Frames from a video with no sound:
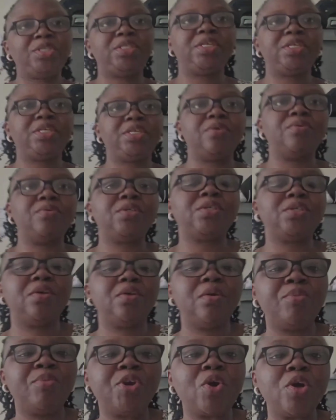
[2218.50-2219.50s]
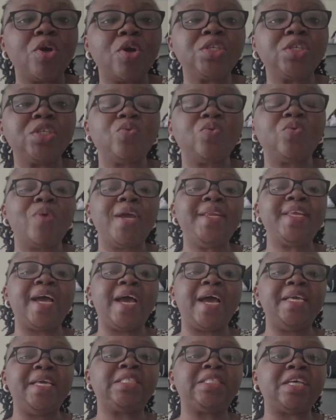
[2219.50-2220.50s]
Details. Because when
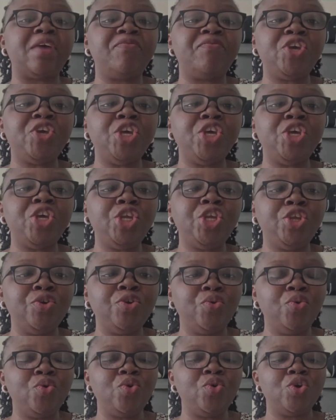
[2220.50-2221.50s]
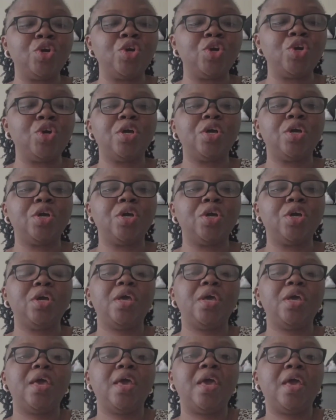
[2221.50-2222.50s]
they are interviewing you,
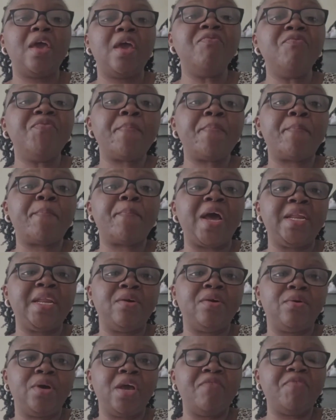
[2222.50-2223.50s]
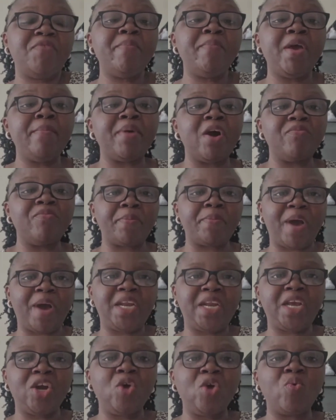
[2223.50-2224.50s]
every member of
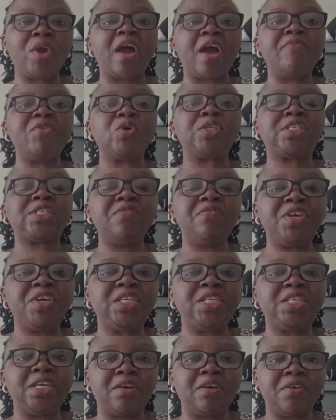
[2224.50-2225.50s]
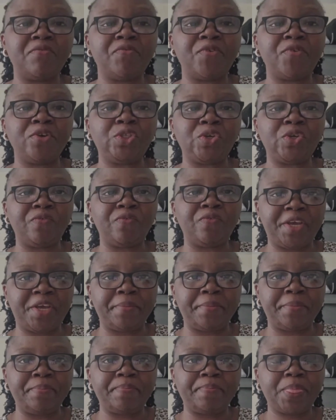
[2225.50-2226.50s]
the panel will have your CV front
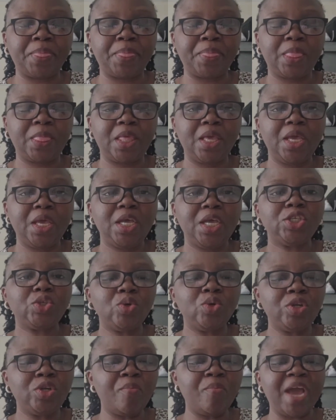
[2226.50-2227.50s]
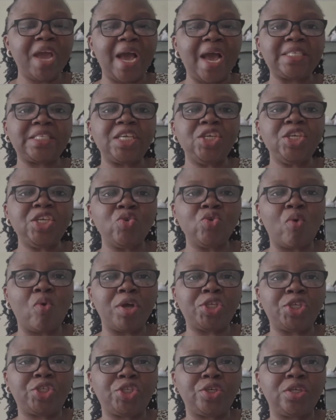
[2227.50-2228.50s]
of them. So they'll be asking
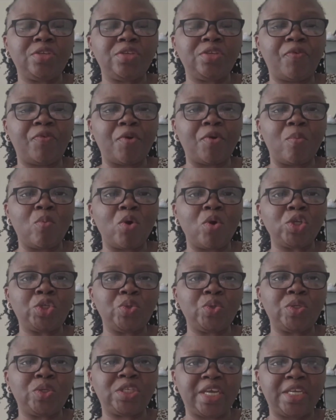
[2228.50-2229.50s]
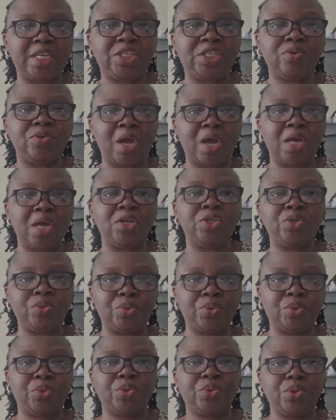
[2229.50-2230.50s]
you questions from what you said you can
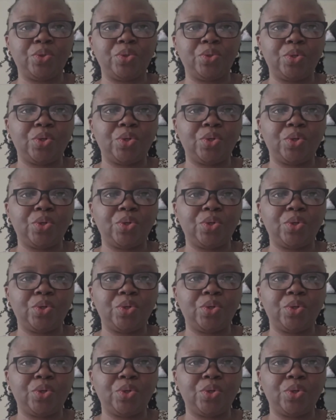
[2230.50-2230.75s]
do.